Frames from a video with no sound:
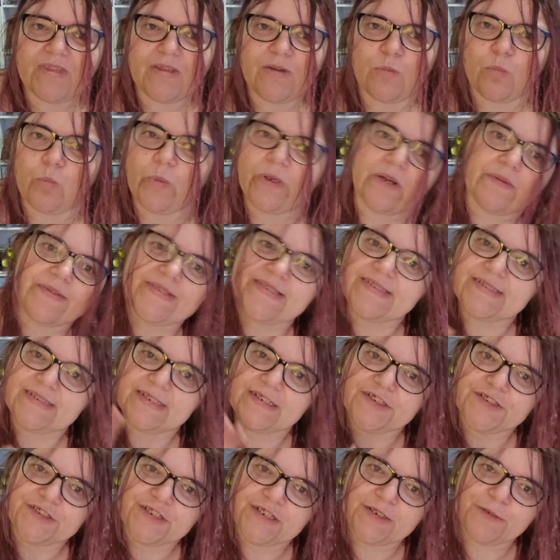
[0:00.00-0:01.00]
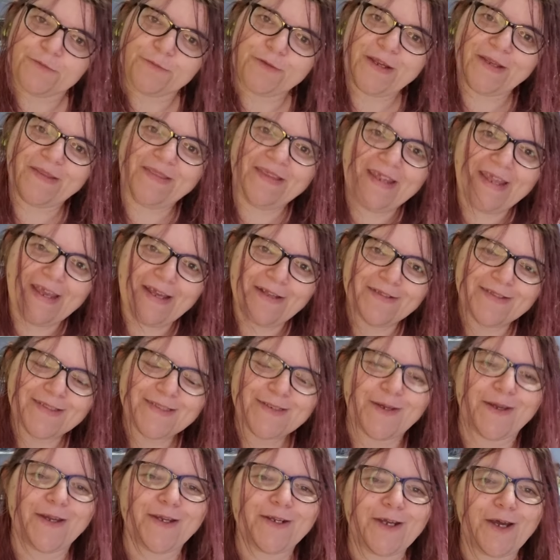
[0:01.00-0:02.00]
when I was stitching around the
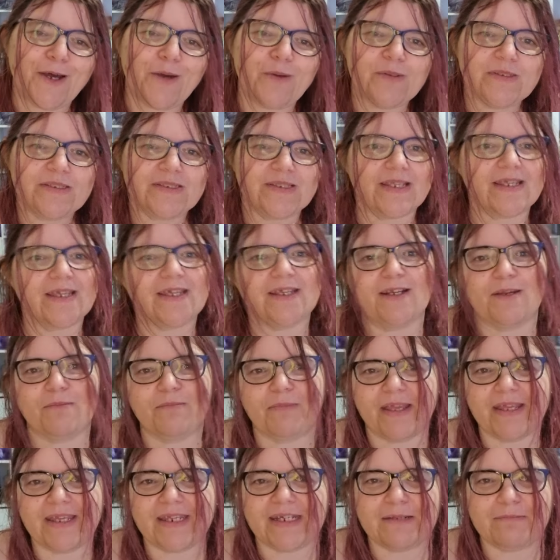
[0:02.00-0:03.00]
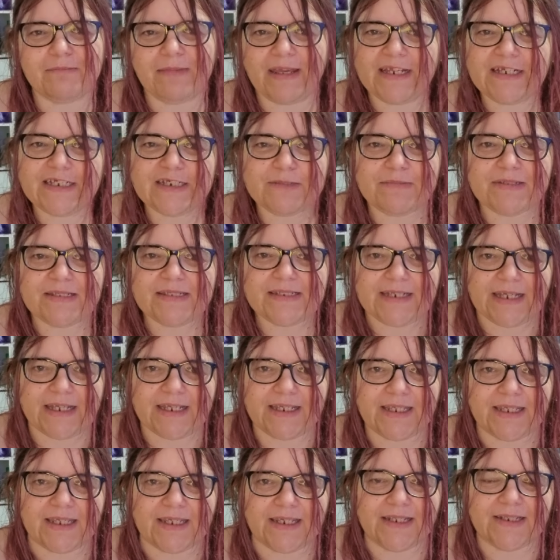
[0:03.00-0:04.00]
outside, I was thinking I'm making a major
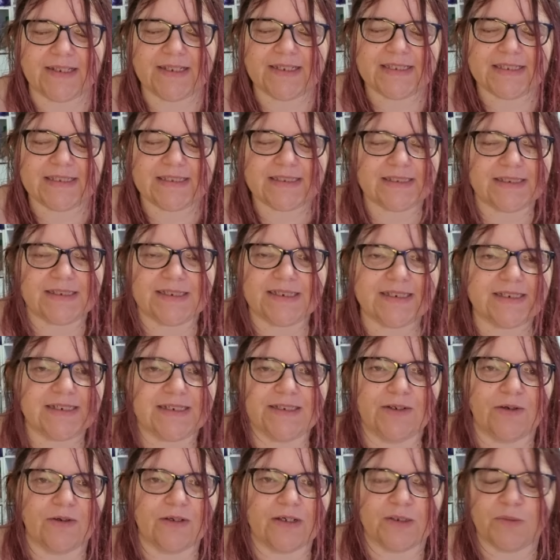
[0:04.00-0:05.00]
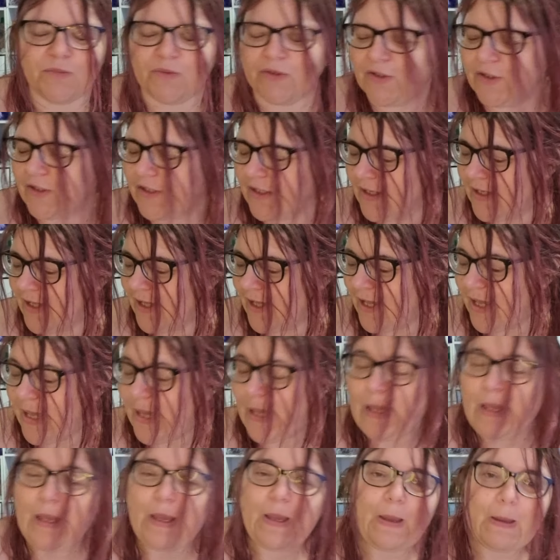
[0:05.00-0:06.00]
mistake here. This is not going to work.
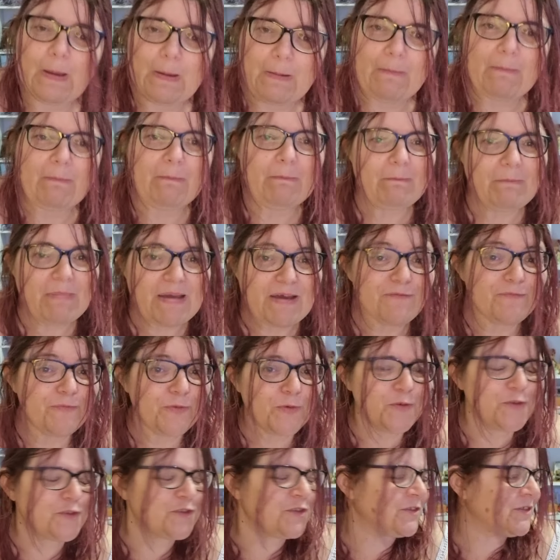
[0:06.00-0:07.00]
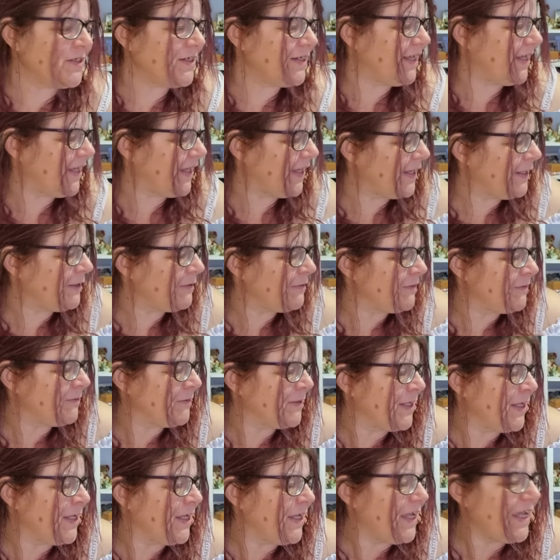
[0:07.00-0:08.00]
But fortunately,
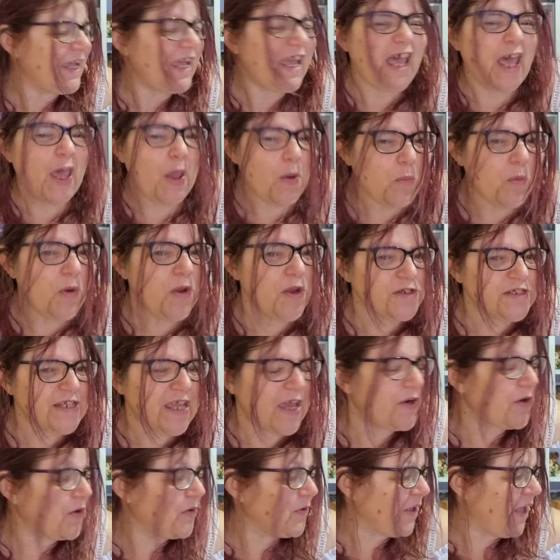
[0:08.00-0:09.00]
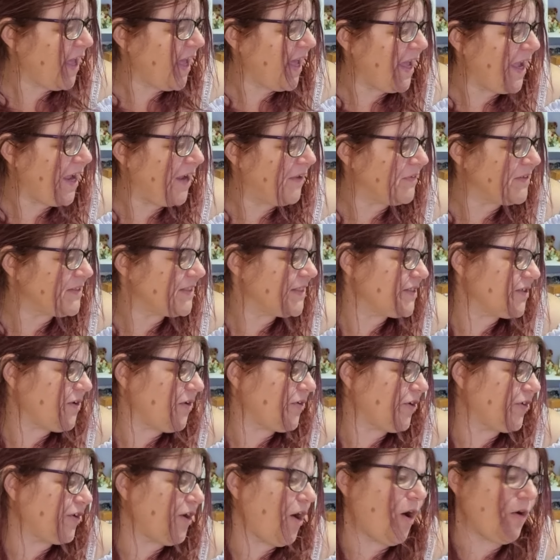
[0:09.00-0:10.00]
it worked out okay. This is
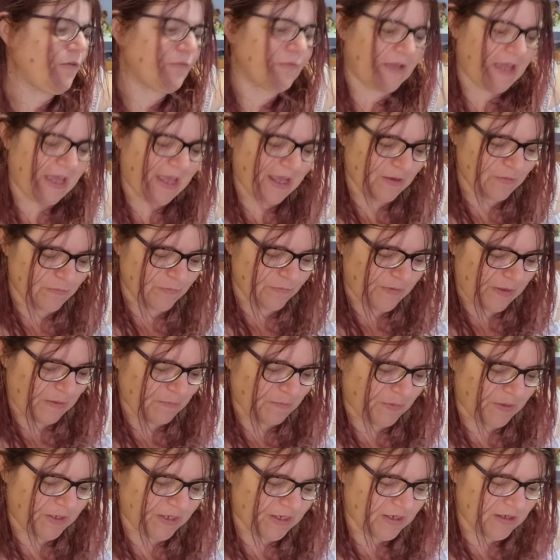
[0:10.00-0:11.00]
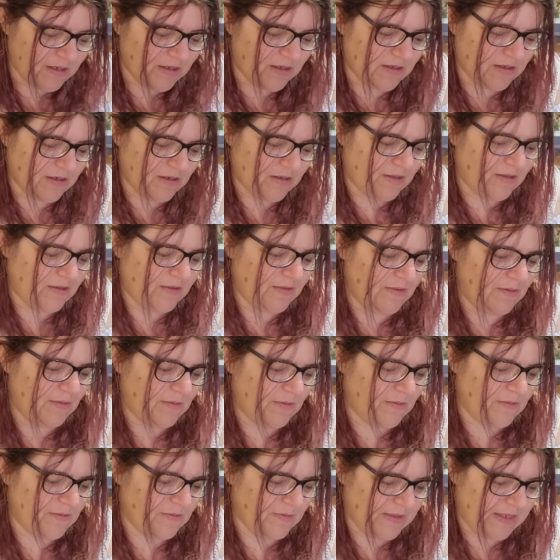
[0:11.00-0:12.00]
on an offcut of fabric
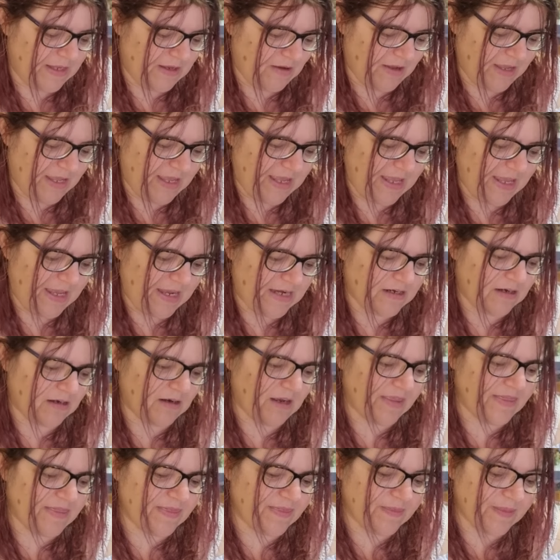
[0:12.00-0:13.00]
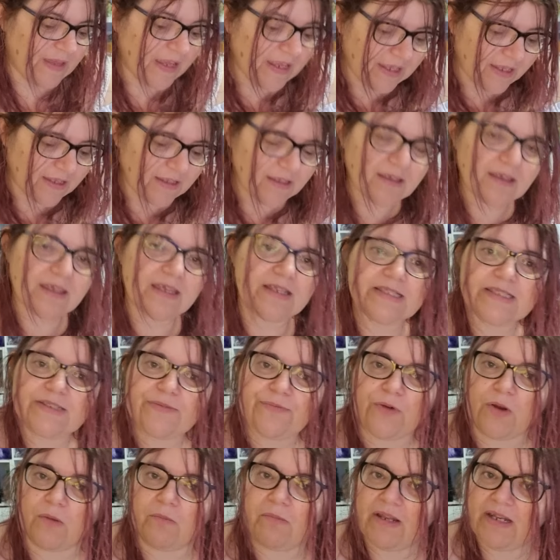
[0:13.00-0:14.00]
that I had, and I think it's
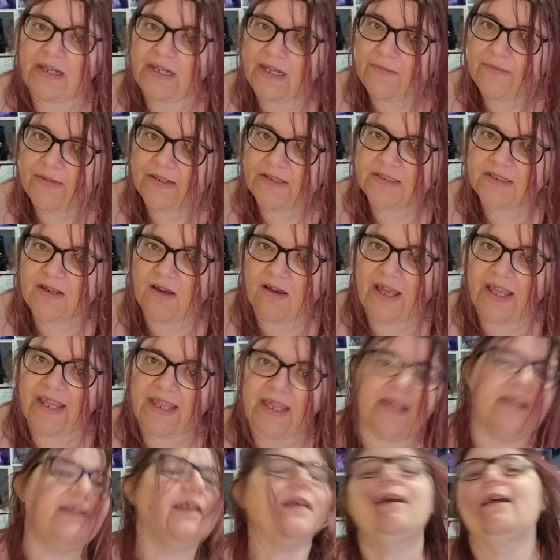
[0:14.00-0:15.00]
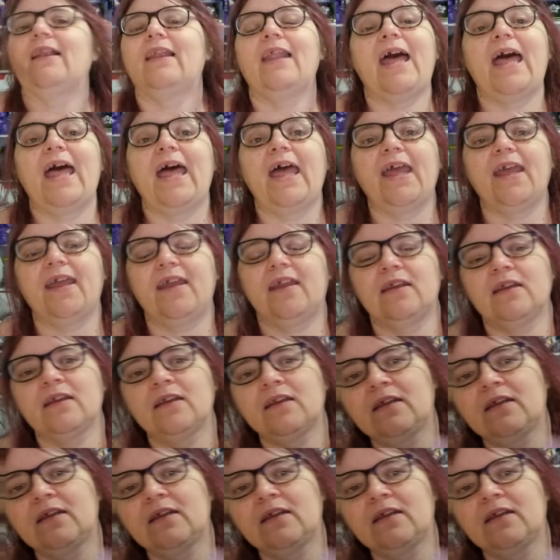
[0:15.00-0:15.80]
from Live and Die in LA.